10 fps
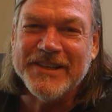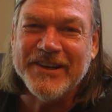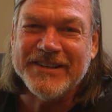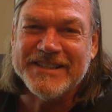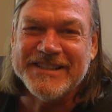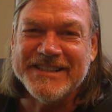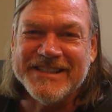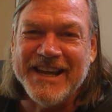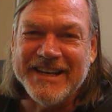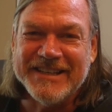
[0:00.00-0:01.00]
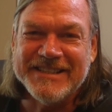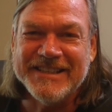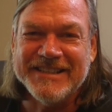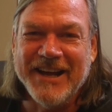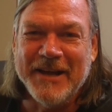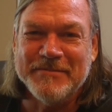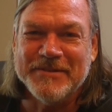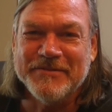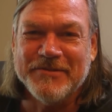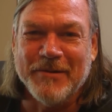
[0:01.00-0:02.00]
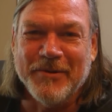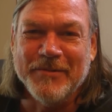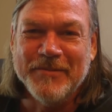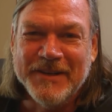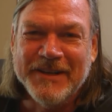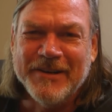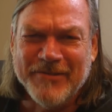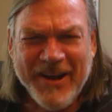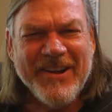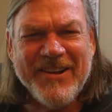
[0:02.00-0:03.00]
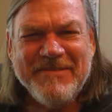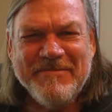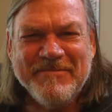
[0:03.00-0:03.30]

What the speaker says: there to sustain us in times of trouble. Right on?